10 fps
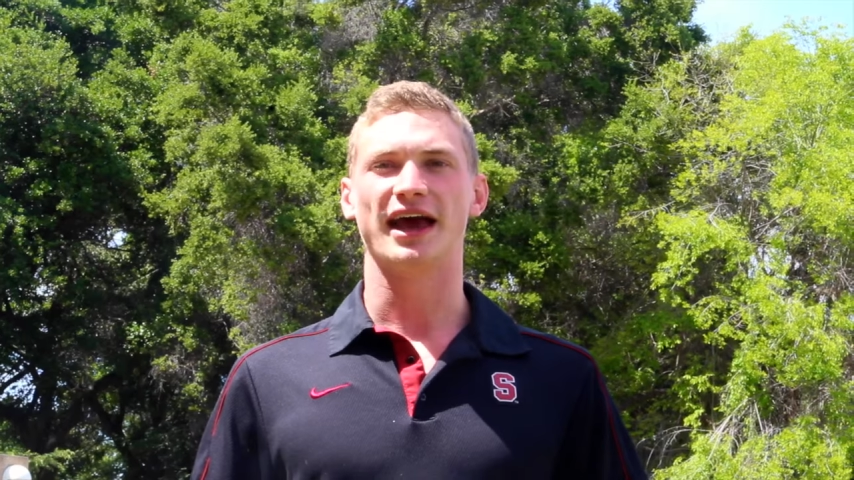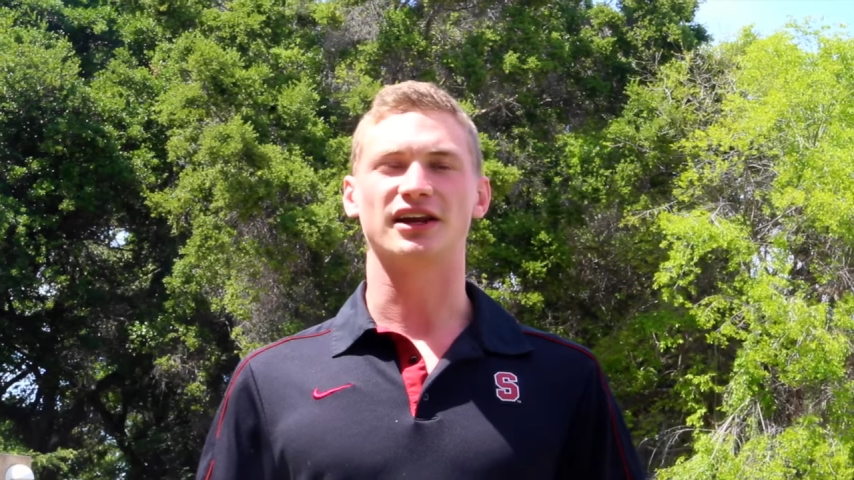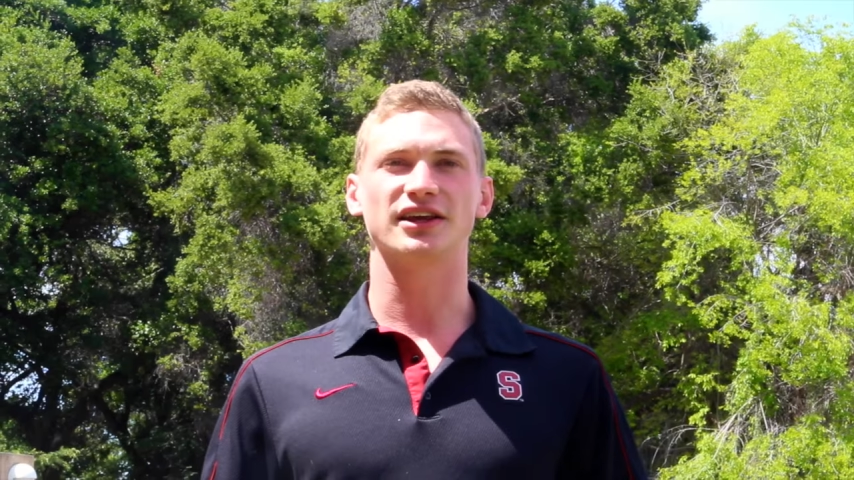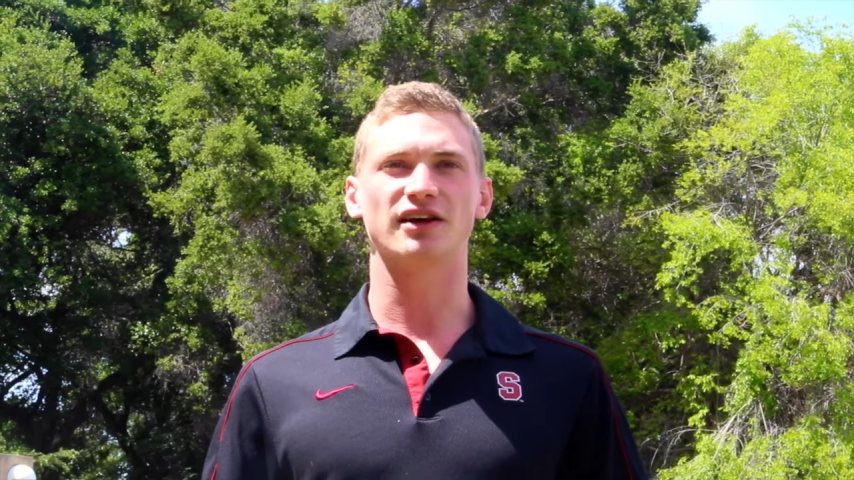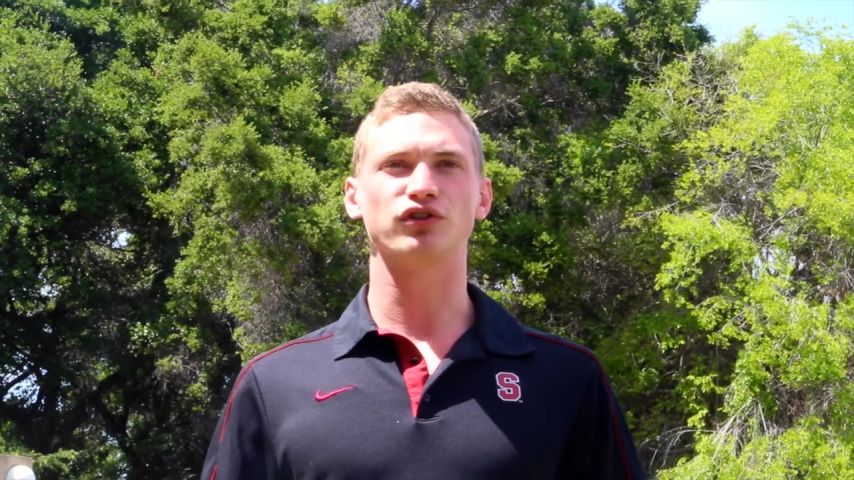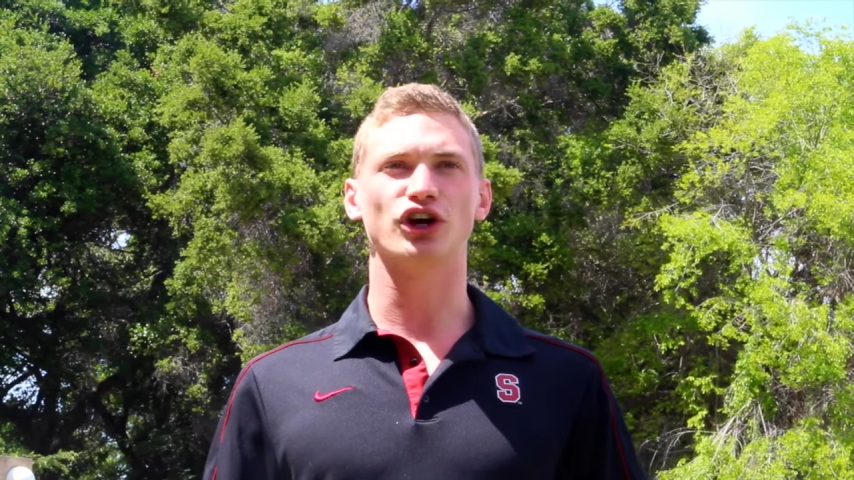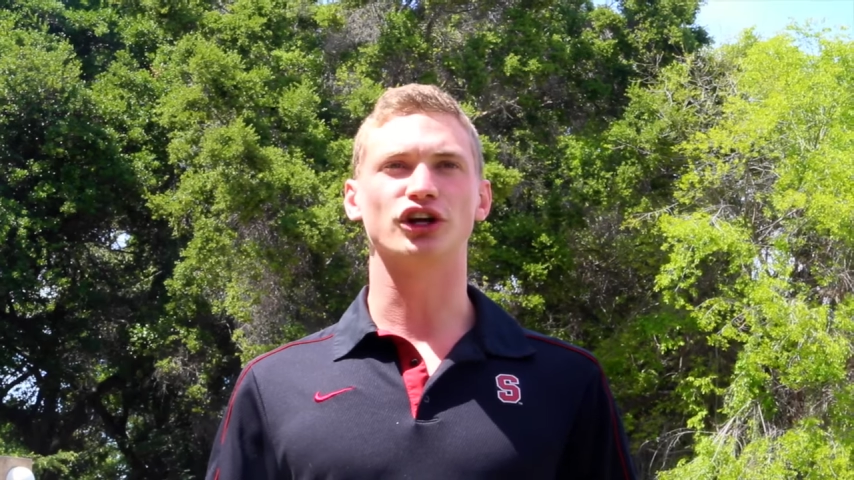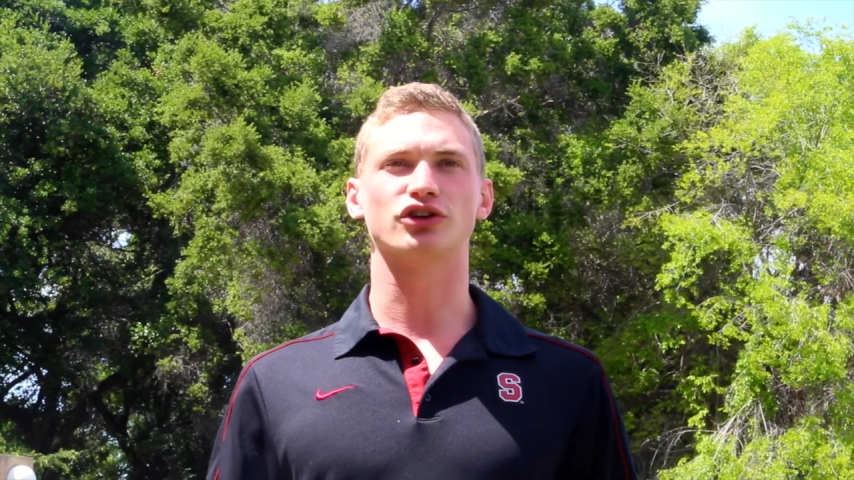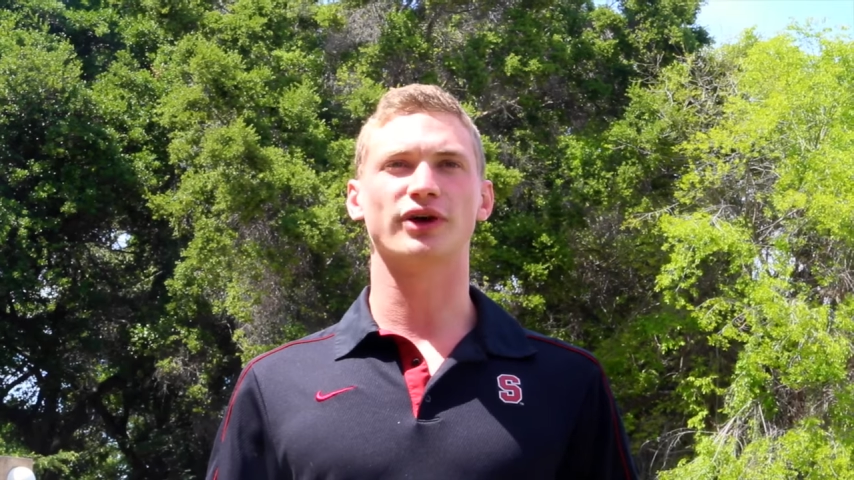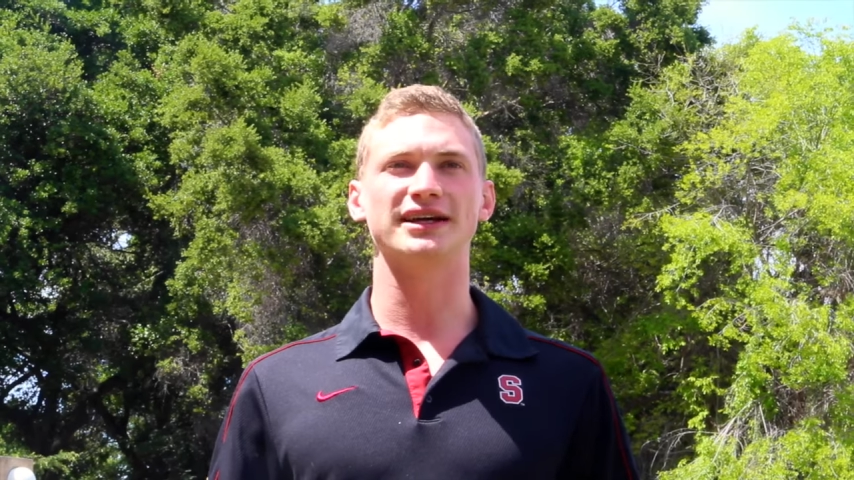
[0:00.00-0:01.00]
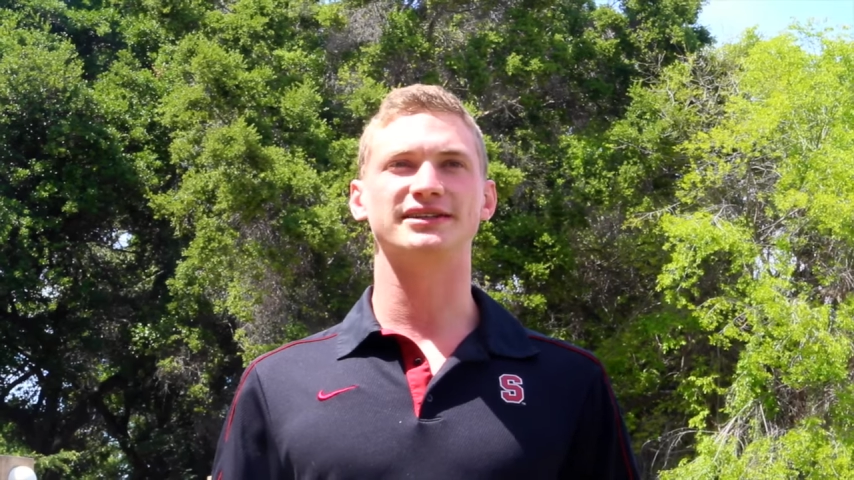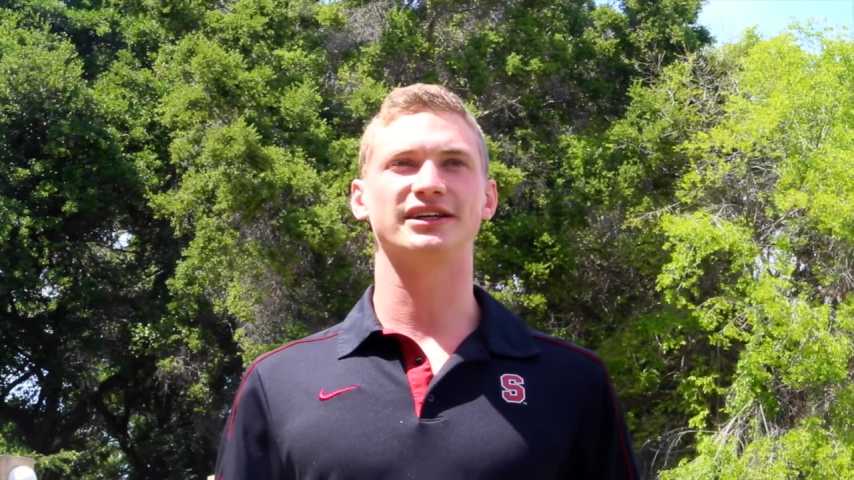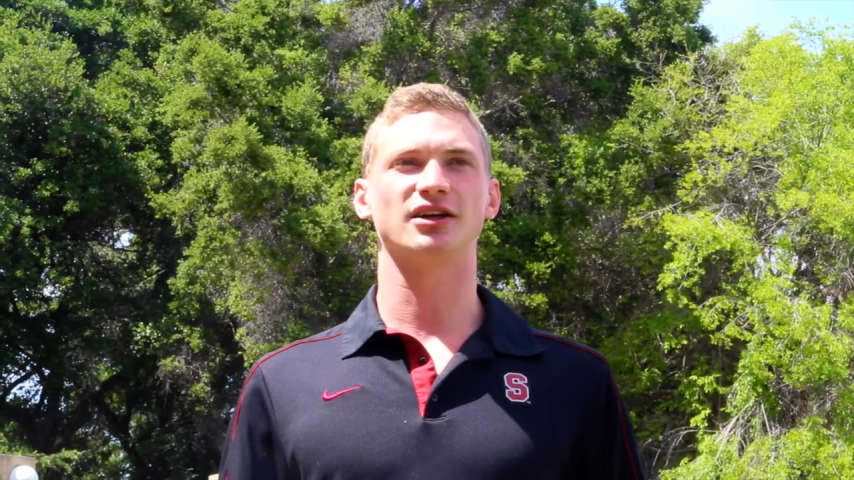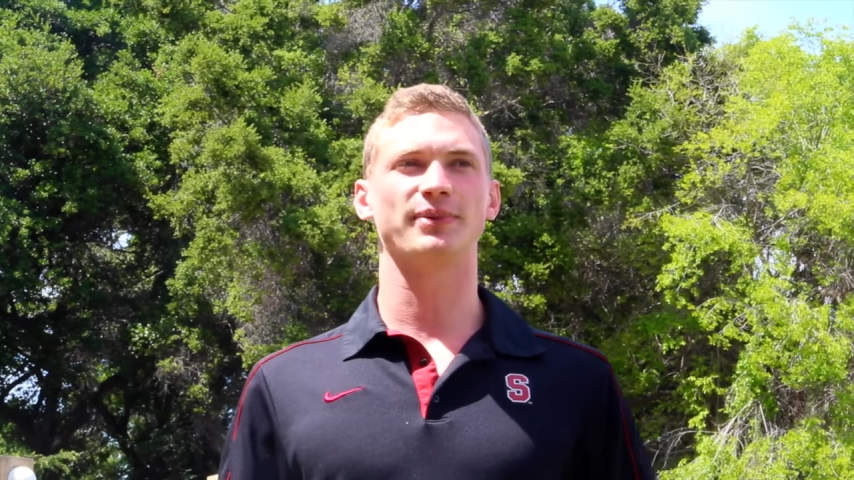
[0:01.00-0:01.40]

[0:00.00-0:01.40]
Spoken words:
And I think I've learned a great deal